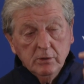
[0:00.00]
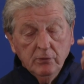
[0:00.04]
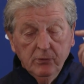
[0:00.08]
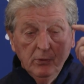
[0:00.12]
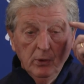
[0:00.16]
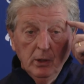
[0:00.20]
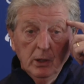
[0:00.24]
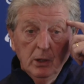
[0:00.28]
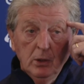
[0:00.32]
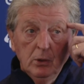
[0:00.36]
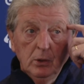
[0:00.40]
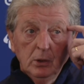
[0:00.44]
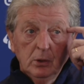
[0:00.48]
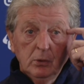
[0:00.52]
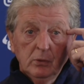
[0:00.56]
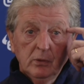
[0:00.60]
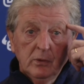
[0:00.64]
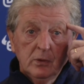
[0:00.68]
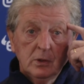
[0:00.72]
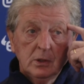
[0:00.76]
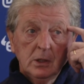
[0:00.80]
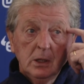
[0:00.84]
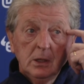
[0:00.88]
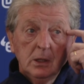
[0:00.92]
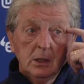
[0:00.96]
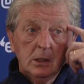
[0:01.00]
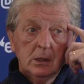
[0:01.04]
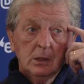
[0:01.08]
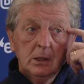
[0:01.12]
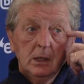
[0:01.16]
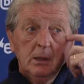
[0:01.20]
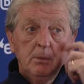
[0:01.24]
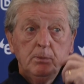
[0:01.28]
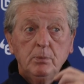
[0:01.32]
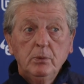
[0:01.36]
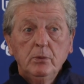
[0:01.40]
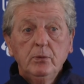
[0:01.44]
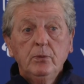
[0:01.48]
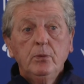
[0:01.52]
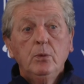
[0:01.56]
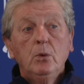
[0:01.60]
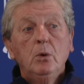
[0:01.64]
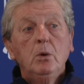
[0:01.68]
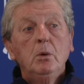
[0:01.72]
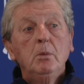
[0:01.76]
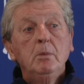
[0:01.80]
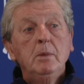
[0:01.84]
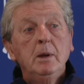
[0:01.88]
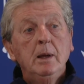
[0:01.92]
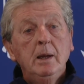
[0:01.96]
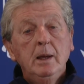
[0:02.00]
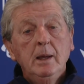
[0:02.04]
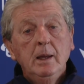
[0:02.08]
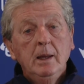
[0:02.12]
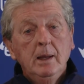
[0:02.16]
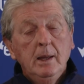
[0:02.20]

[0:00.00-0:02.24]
it's very good to have seen the team perform